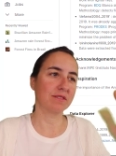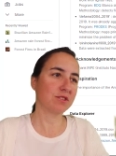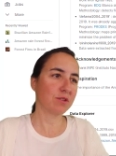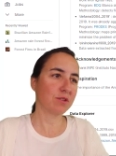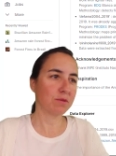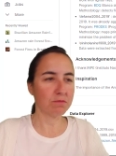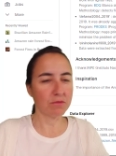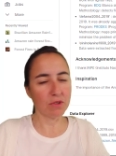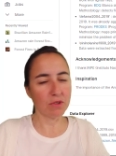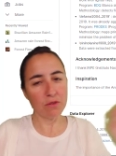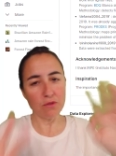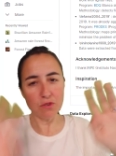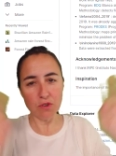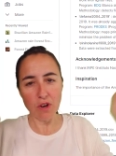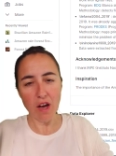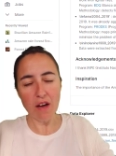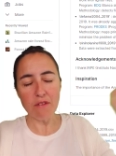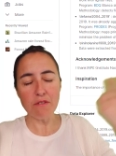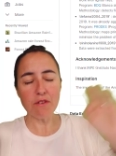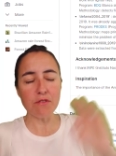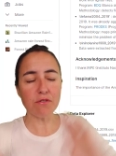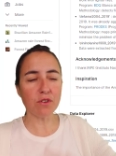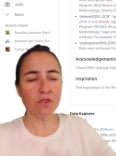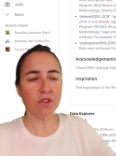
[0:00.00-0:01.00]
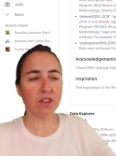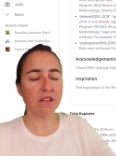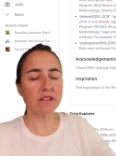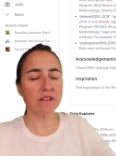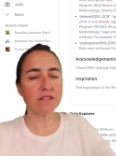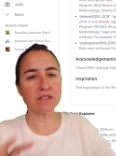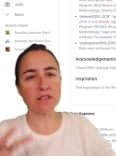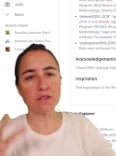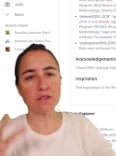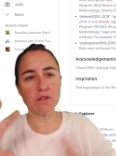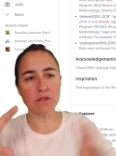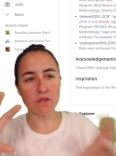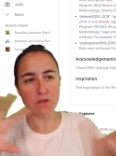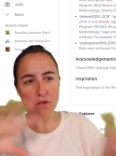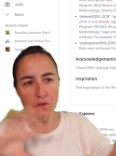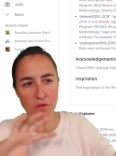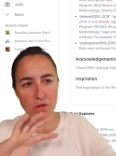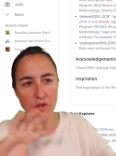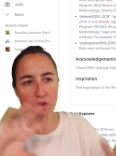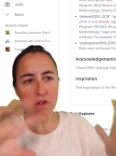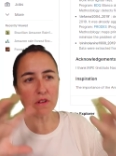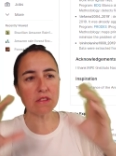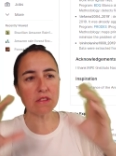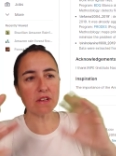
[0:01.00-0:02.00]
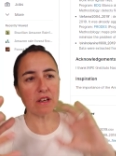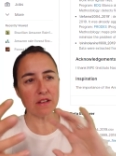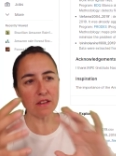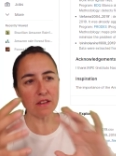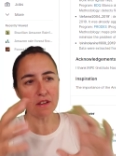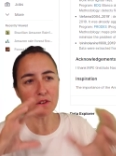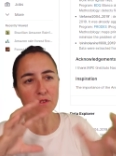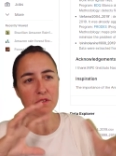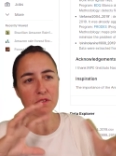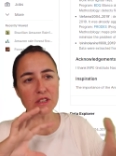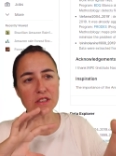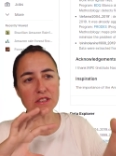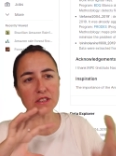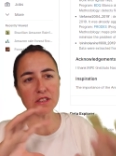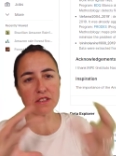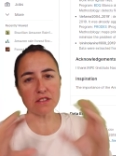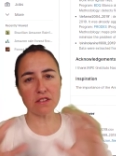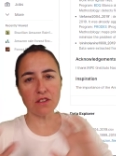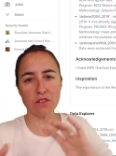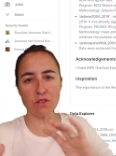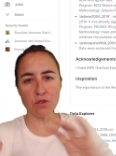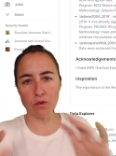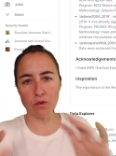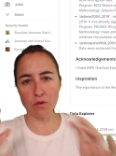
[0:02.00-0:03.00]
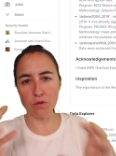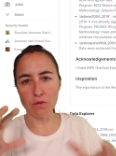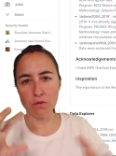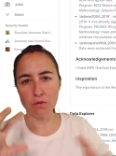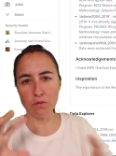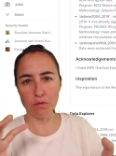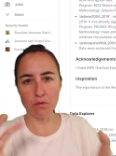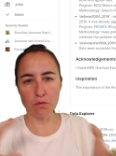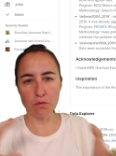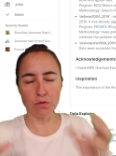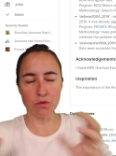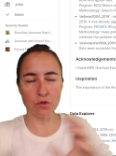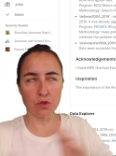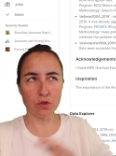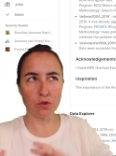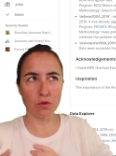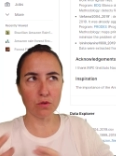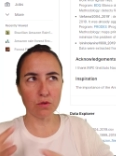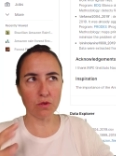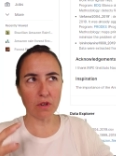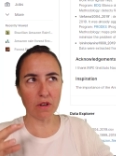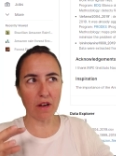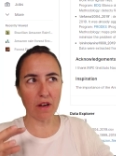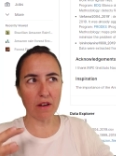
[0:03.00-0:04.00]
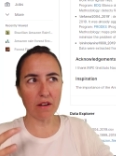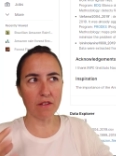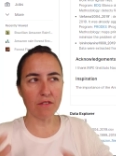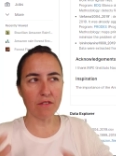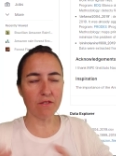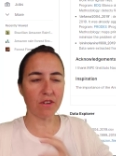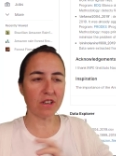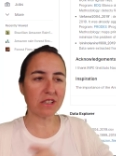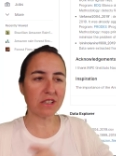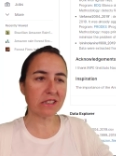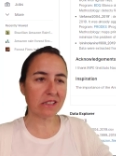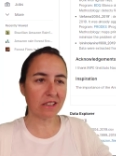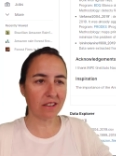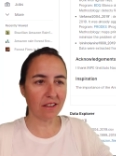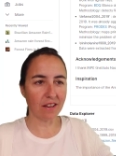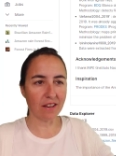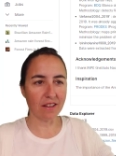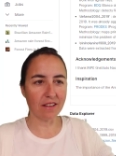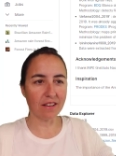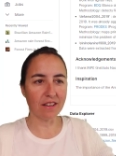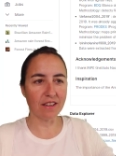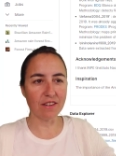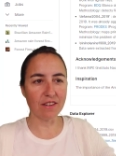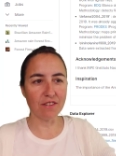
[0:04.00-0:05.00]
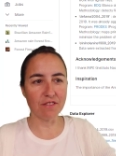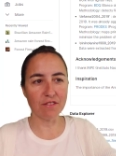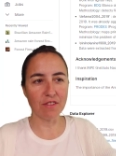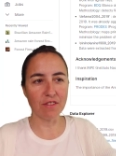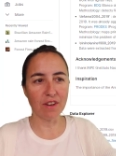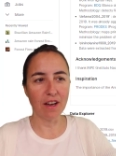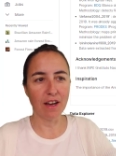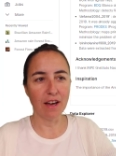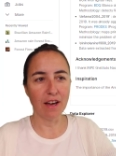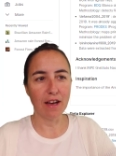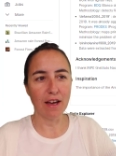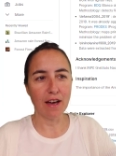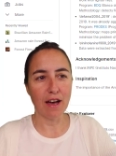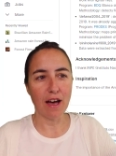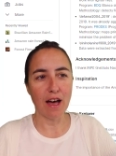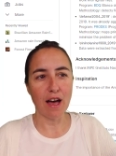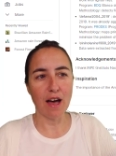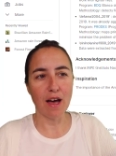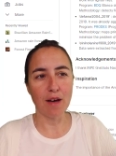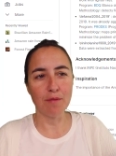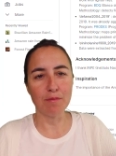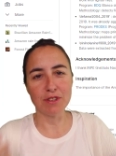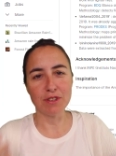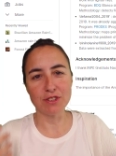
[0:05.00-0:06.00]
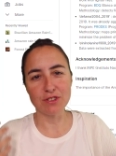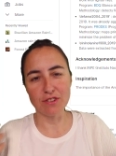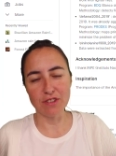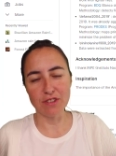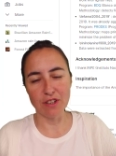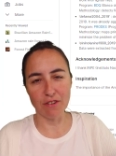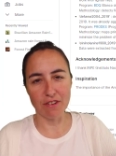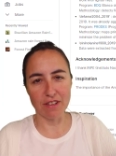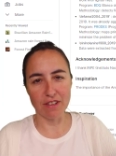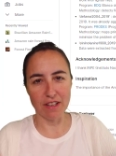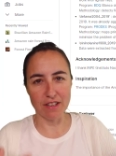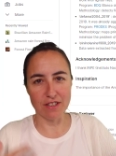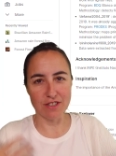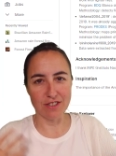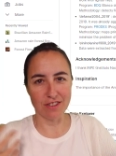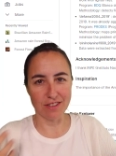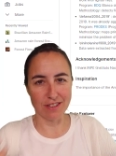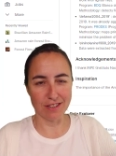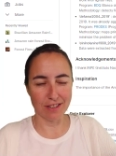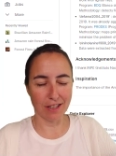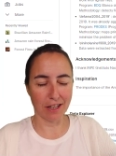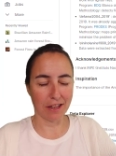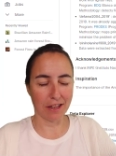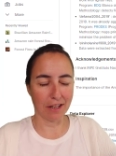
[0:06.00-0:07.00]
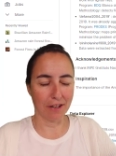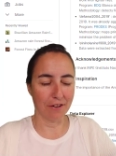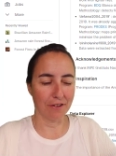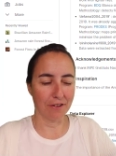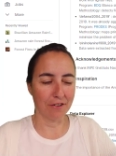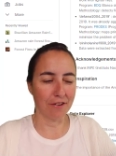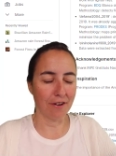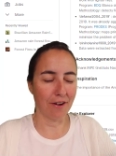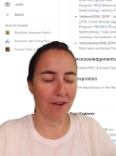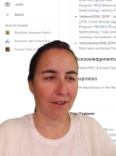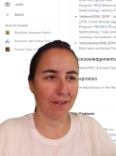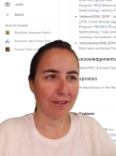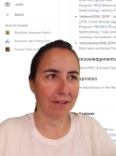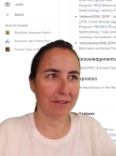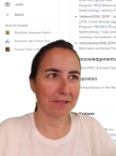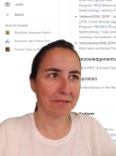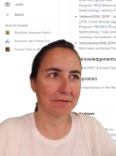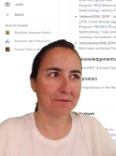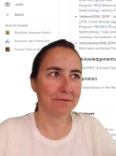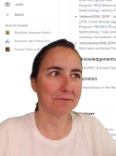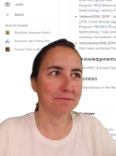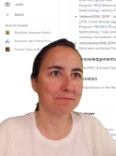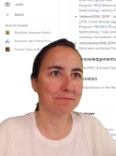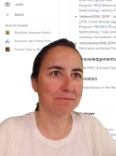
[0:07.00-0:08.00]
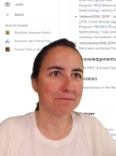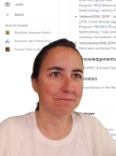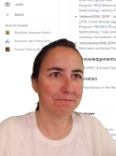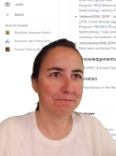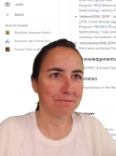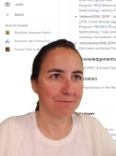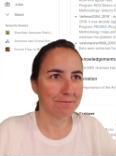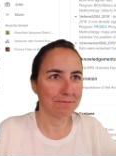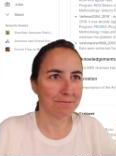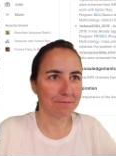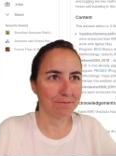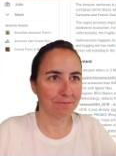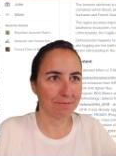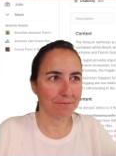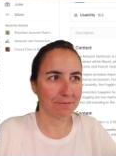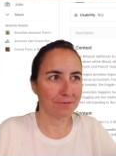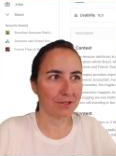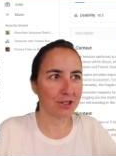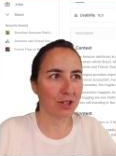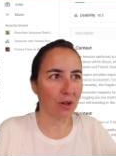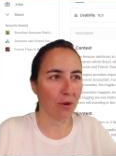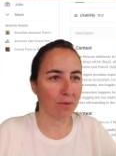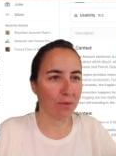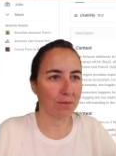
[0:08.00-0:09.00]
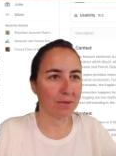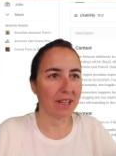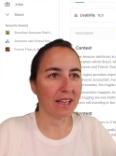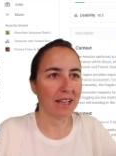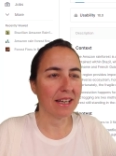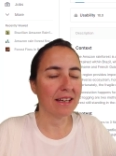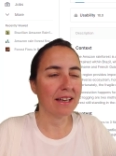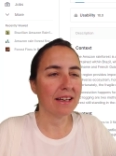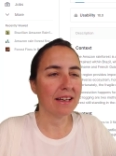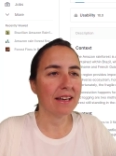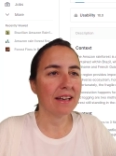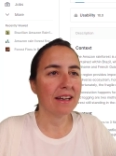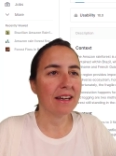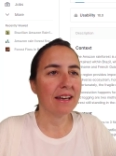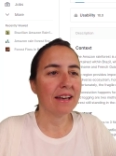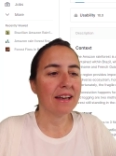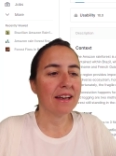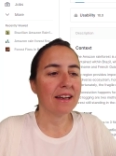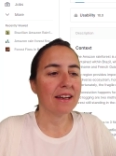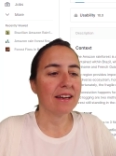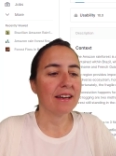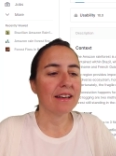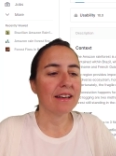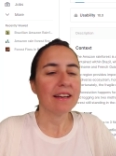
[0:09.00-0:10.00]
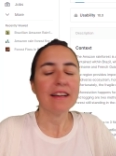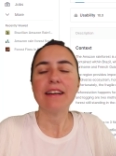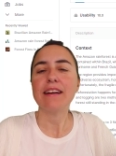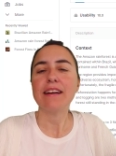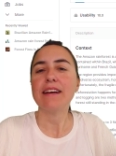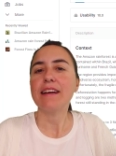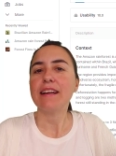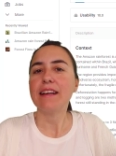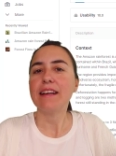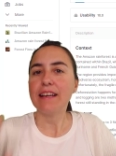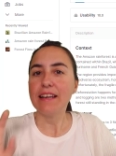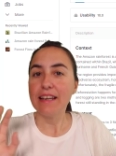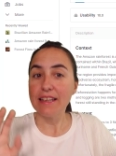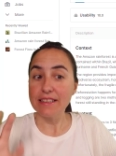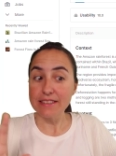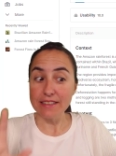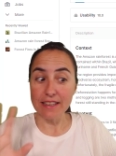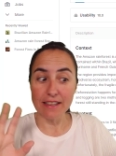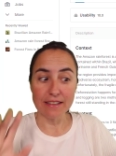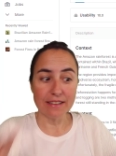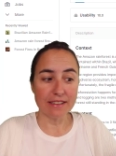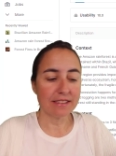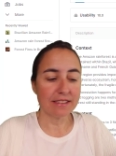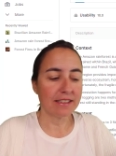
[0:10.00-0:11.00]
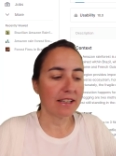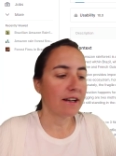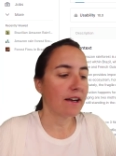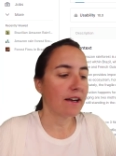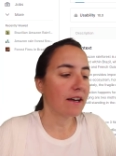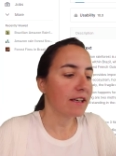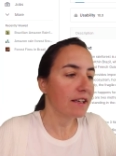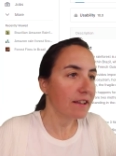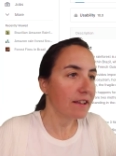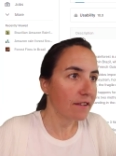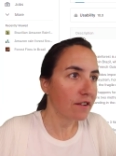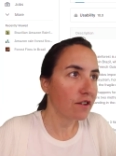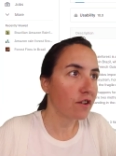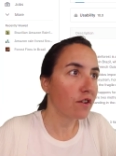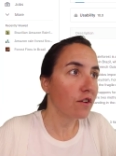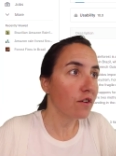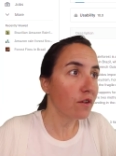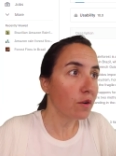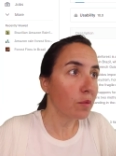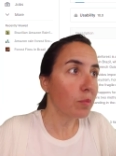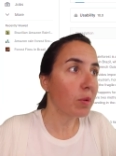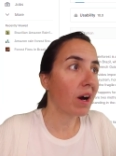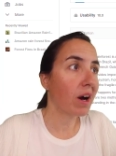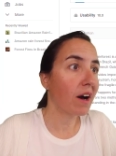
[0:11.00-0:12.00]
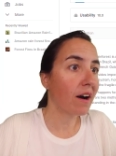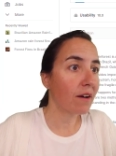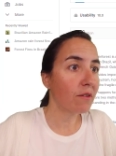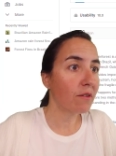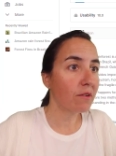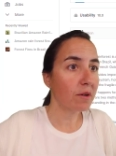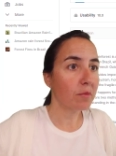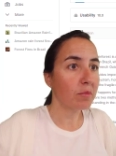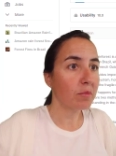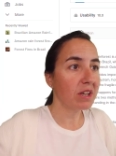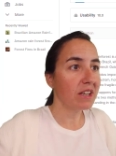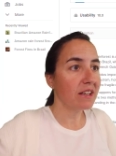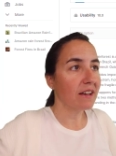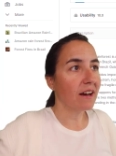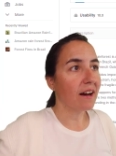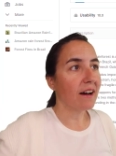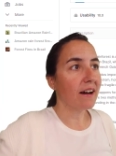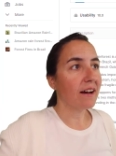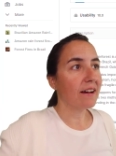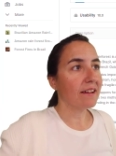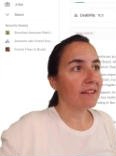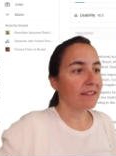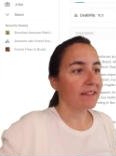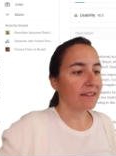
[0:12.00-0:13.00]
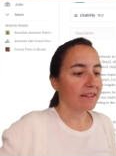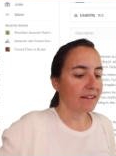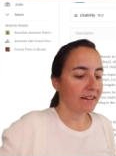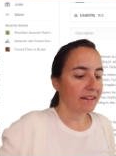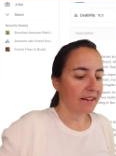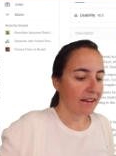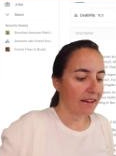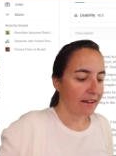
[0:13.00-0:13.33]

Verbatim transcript: So you have a few things. The, the idea of this is that you should investigate if Amazon degradation is a thing or not. So let's get this data into Power B I.